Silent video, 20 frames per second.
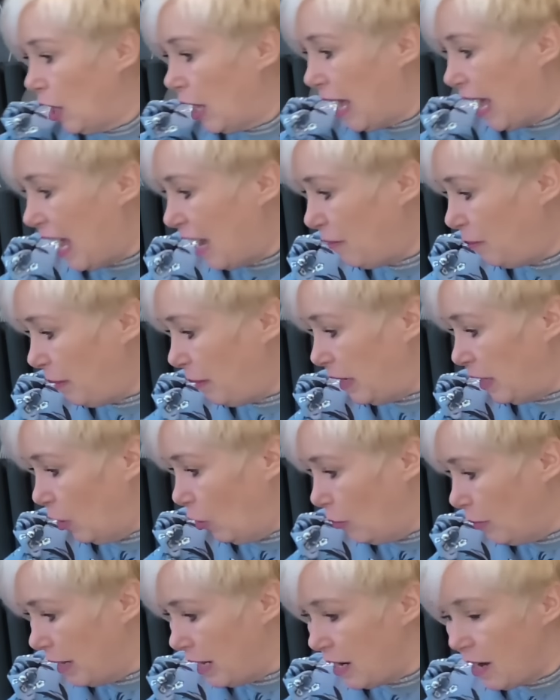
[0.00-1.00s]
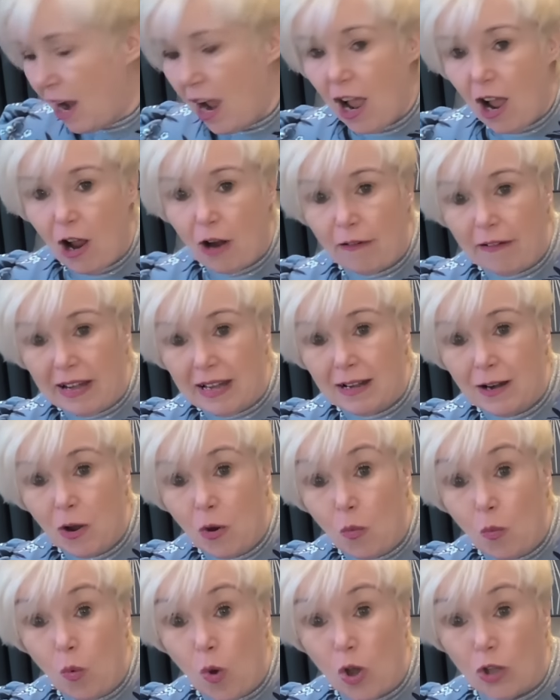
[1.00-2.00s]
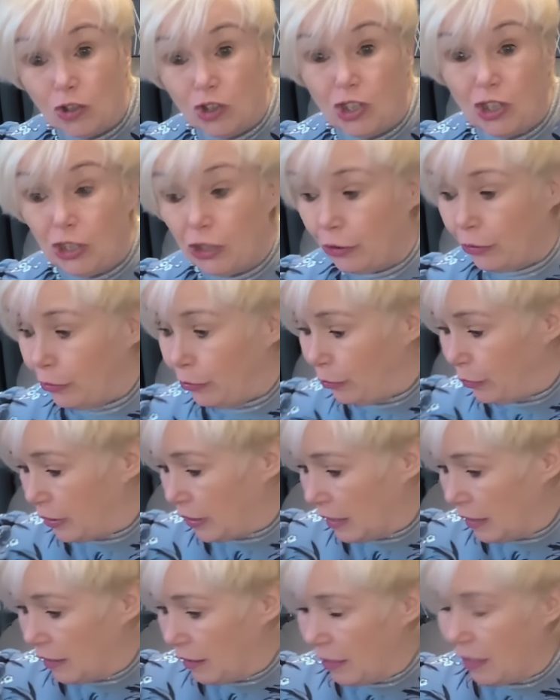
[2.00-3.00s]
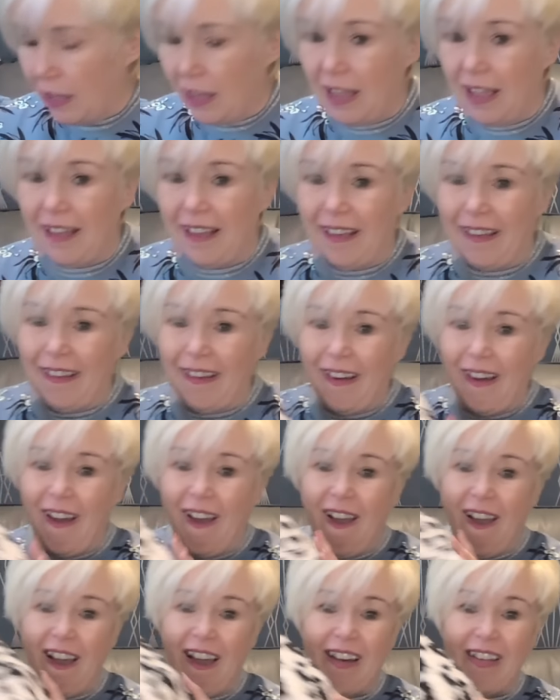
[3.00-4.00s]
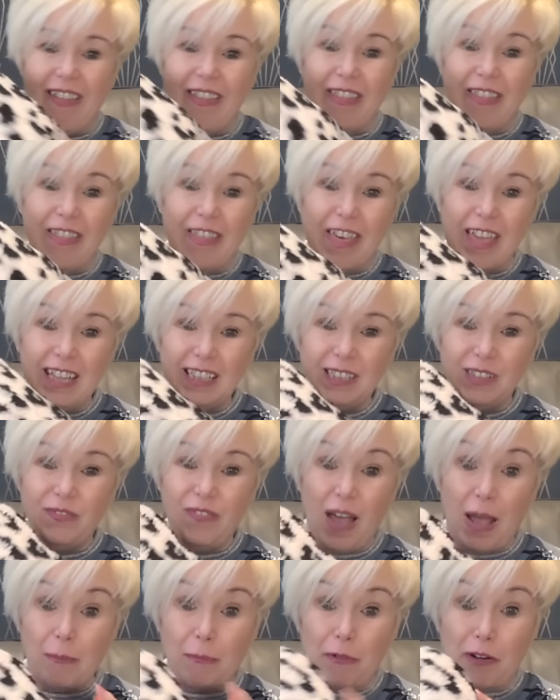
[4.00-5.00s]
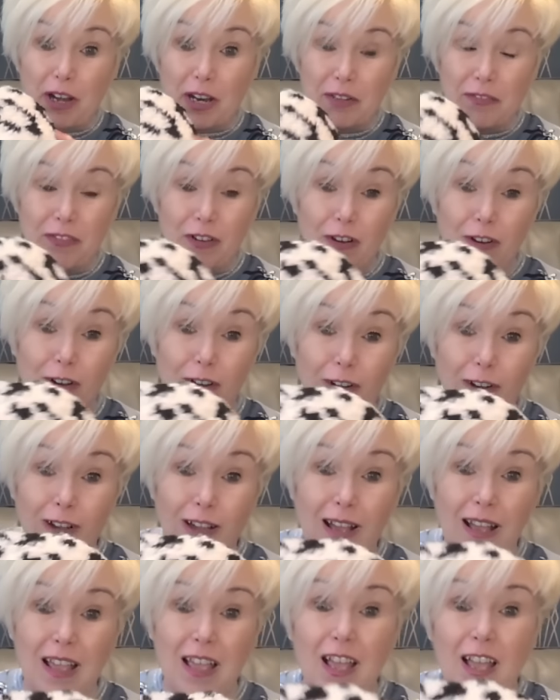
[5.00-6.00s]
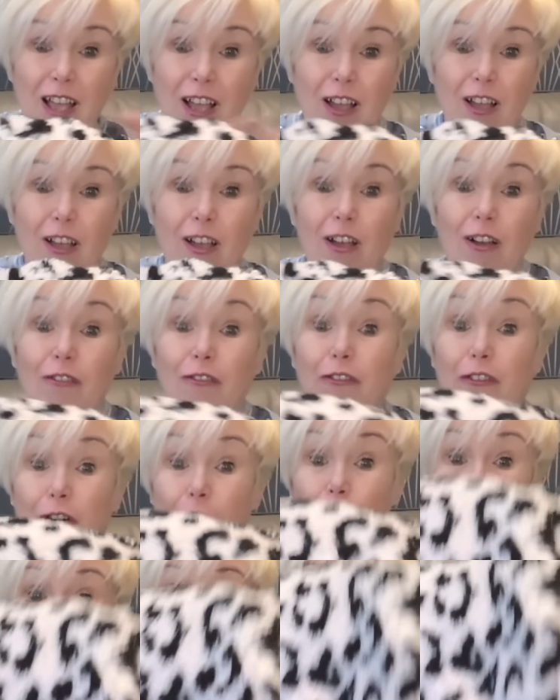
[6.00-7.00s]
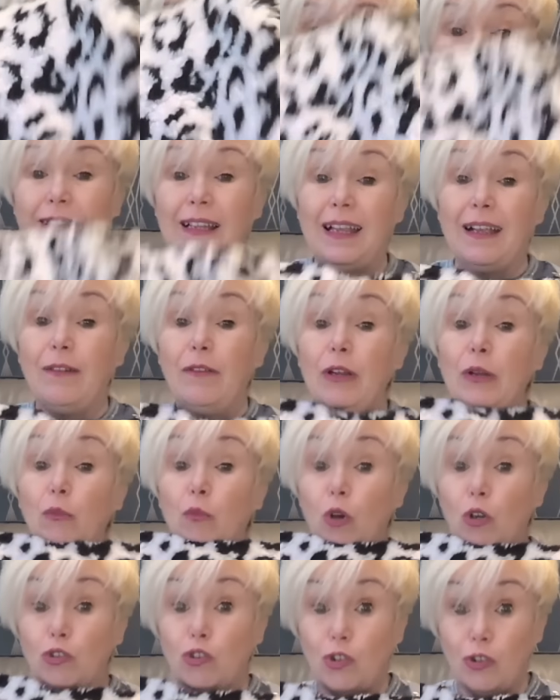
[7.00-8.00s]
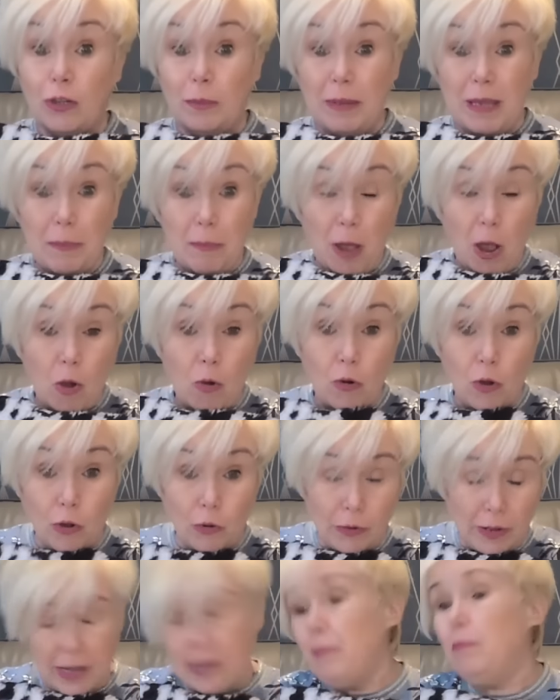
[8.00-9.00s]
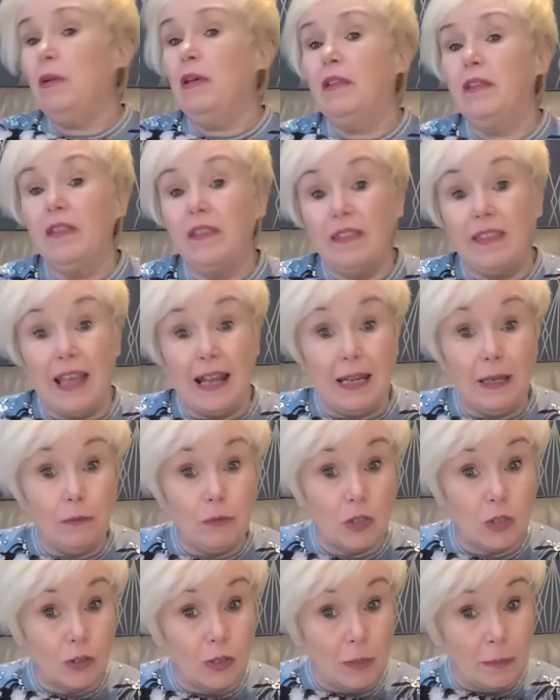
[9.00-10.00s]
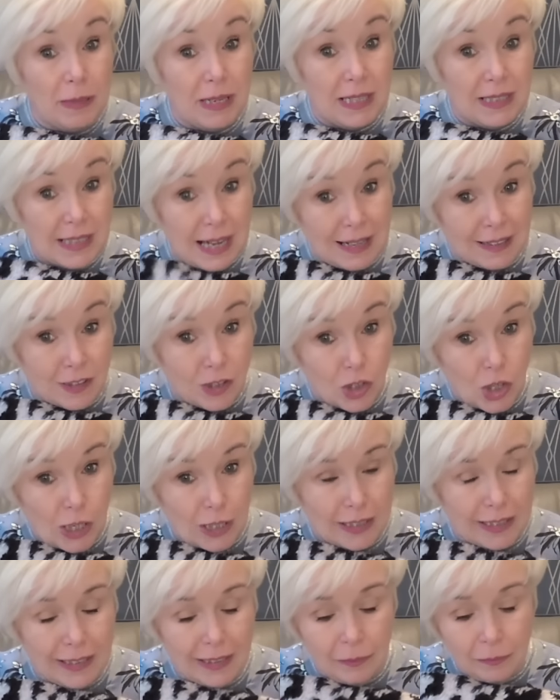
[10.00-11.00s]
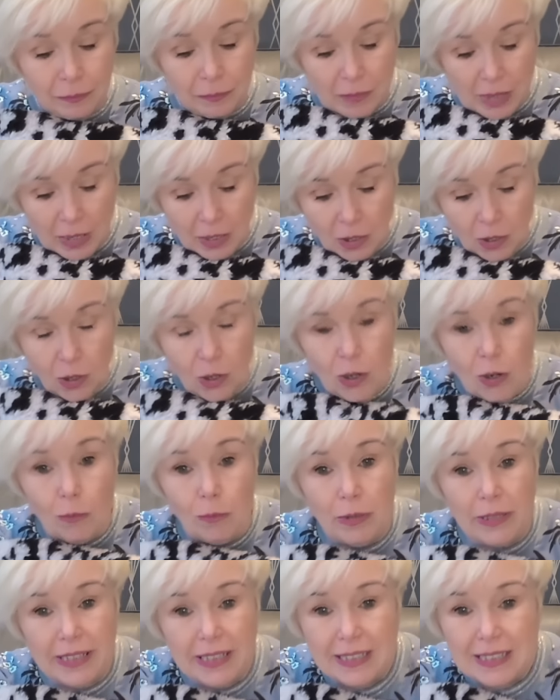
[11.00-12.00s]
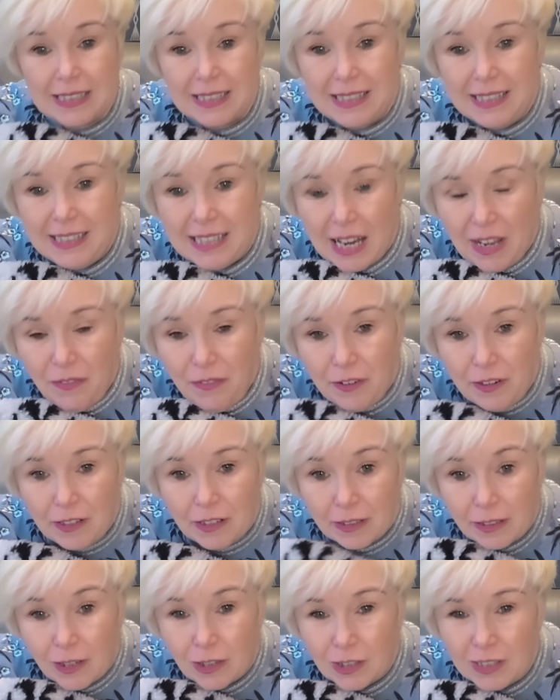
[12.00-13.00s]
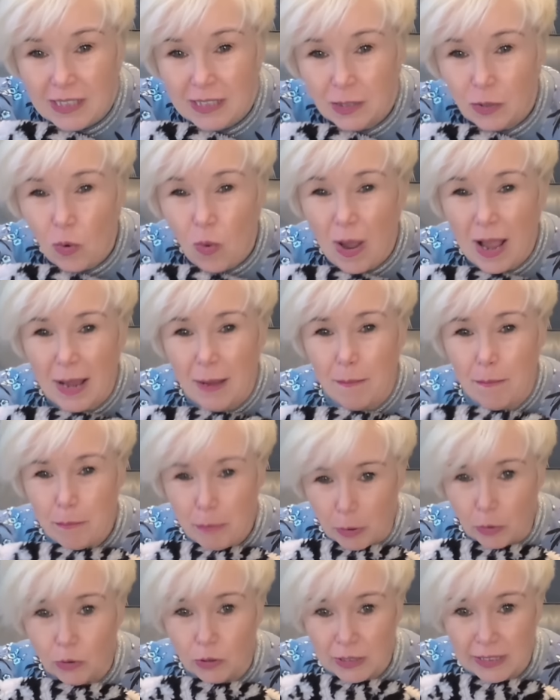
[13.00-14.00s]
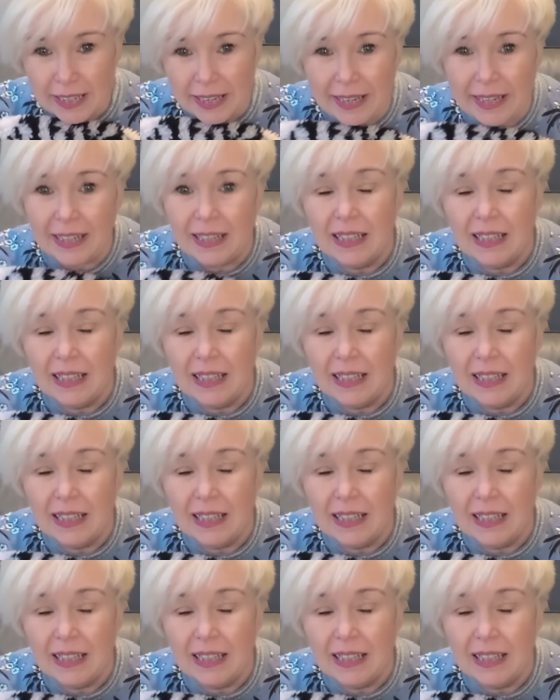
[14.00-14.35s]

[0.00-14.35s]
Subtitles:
I've been humming and hawing what to use this fabric for a while now. It was going to be a pogo knit. Then it was going to be a Danny jacket. But it is definite, because it's quite bulky.